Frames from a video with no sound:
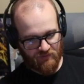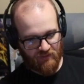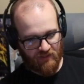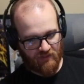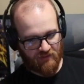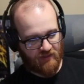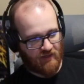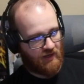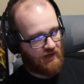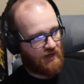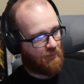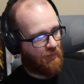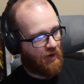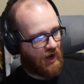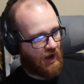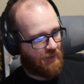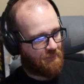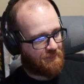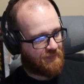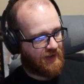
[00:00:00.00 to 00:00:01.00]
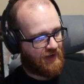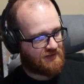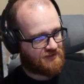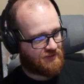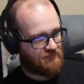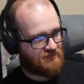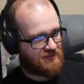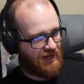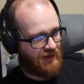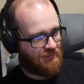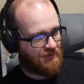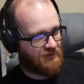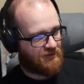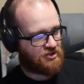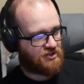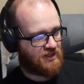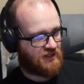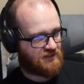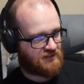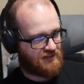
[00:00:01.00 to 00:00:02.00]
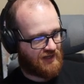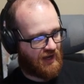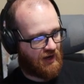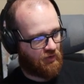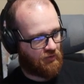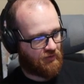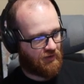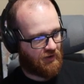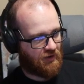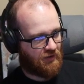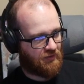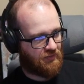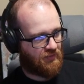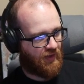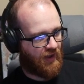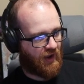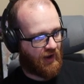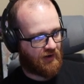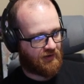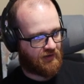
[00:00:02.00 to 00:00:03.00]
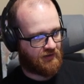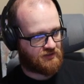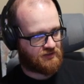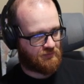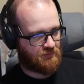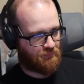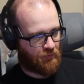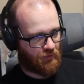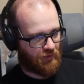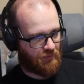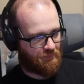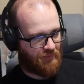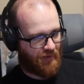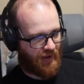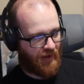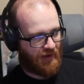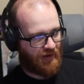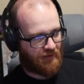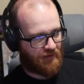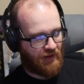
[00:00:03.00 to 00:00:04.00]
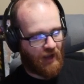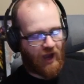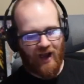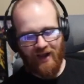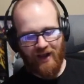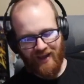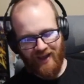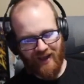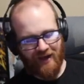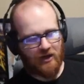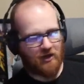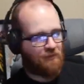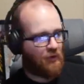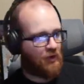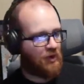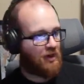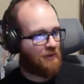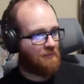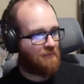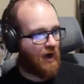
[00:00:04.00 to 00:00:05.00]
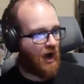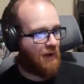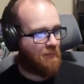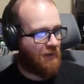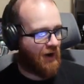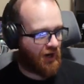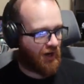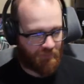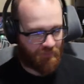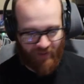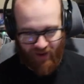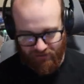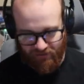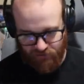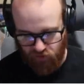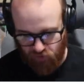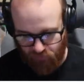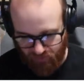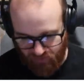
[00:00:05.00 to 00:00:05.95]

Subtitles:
Get him up, get some damage ticked out, and then get to pull it back. Yeah, I could pull a buck back too, but